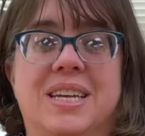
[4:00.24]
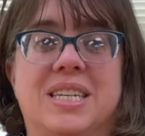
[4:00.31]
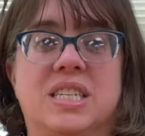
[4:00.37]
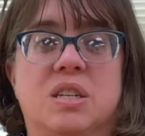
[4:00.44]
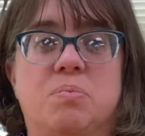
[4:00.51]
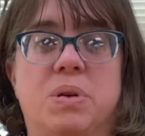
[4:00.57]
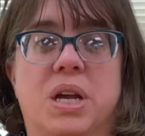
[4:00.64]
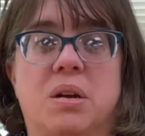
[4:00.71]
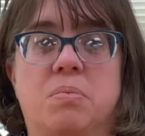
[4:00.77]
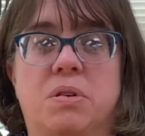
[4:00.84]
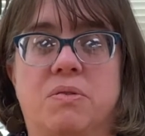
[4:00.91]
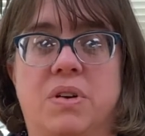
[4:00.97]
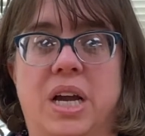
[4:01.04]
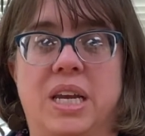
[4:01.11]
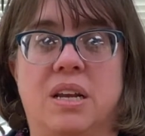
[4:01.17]
to better
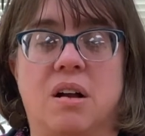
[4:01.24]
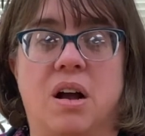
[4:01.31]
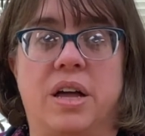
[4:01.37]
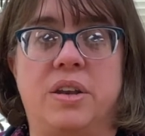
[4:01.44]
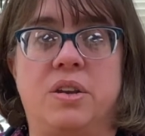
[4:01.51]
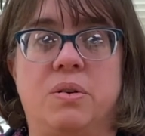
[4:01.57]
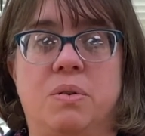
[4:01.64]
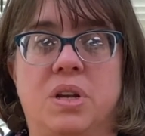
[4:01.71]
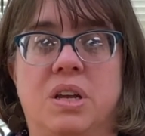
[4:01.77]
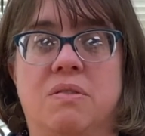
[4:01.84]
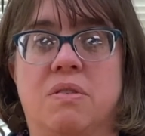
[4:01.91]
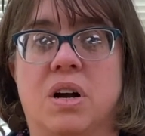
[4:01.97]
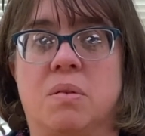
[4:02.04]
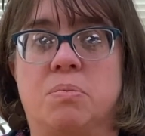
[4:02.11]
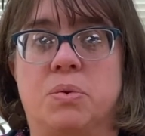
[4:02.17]
provide continuity of
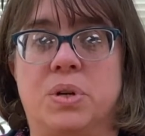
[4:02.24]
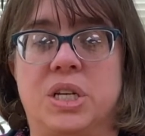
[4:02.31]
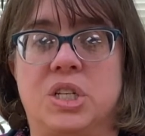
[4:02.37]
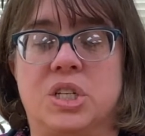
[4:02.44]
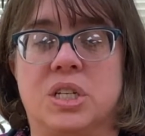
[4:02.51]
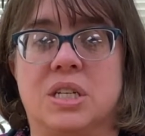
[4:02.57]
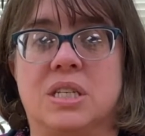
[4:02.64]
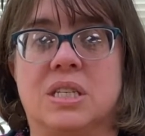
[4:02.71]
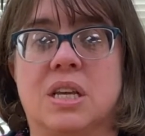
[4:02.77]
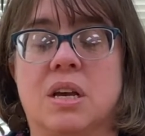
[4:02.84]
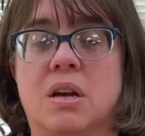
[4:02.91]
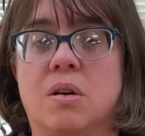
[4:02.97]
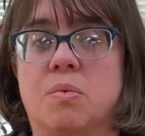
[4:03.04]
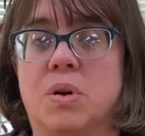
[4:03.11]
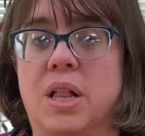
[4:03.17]
operations
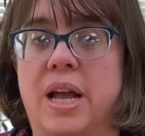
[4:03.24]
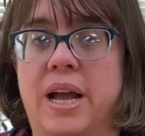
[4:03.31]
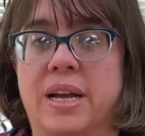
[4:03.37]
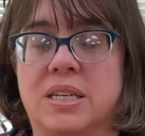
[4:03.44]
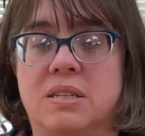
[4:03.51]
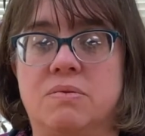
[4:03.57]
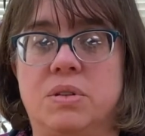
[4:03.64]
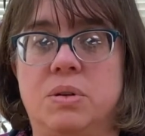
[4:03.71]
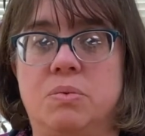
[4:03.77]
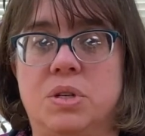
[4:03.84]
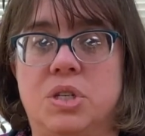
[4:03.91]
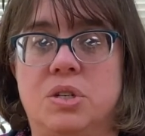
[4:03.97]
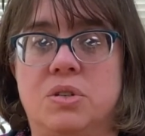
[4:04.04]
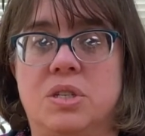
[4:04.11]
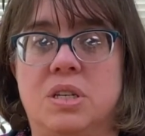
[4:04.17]
while actively
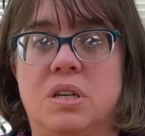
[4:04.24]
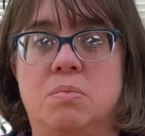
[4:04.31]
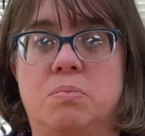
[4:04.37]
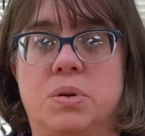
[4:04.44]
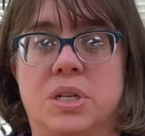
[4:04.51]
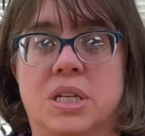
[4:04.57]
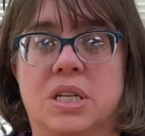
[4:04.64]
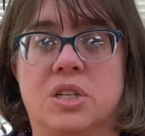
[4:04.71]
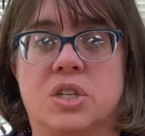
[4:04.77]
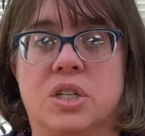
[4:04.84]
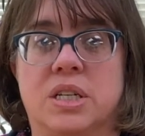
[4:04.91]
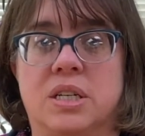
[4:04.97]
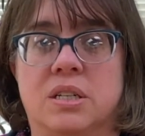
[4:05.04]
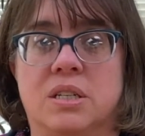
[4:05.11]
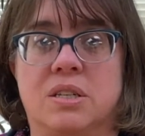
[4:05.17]
reducing potential
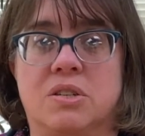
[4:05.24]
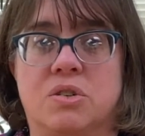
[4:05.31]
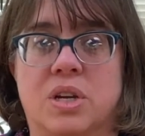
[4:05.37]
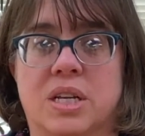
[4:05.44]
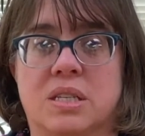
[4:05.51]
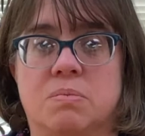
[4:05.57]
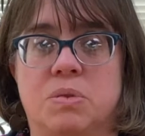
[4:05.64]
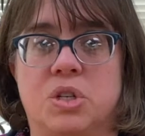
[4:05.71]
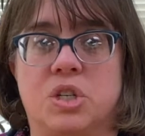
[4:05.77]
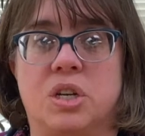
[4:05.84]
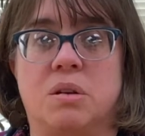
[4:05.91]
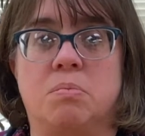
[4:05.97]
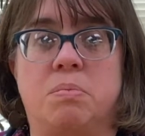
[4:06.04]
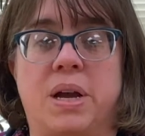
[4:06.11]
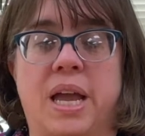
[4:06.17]
illness
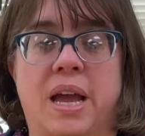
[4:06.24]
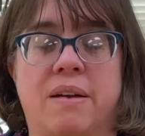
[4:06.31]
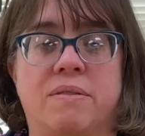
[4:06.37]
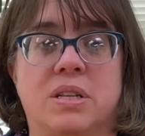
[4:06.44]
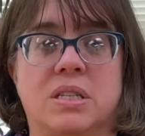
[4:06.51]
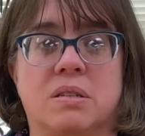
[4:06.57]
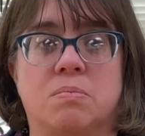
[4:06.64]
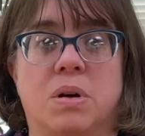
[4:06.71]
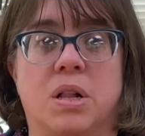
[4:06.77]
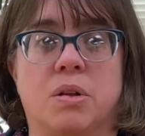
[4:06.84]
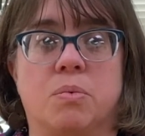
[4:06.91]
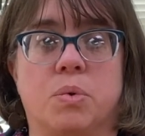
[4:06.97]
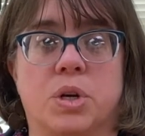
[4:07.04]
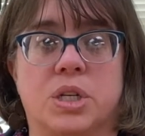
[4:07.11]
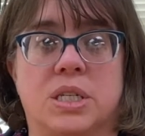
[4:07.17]
transmission by having smaller
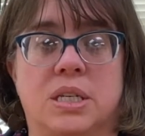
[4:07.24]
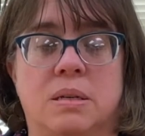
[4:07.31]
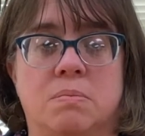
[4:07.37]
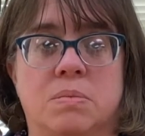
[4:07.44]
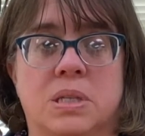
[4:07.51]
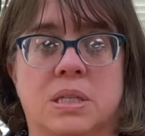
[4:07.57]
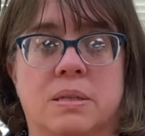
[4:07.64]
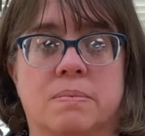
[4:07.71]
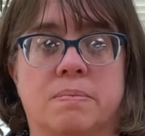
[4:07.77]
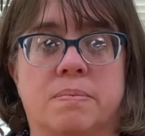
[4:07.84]
work teams.